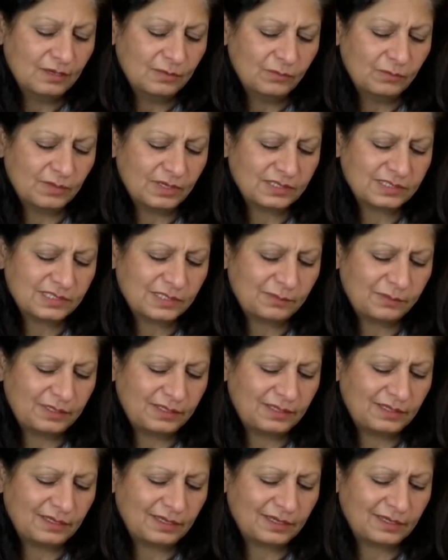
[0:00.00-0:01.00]

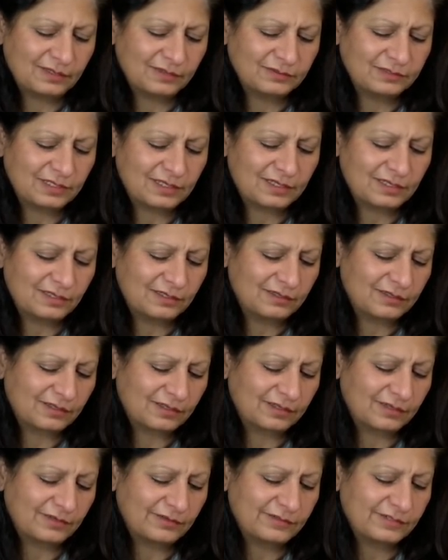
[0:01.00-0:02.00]
possibly like you know, taking your
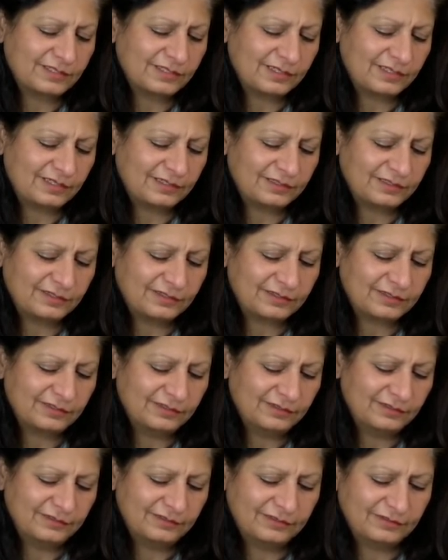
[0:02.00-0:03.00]
grocery to your
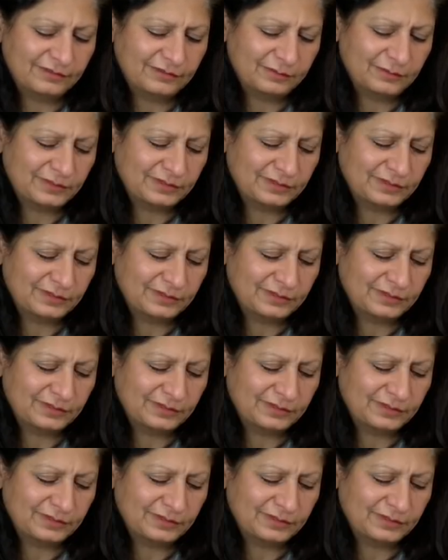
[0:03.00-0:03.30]
home.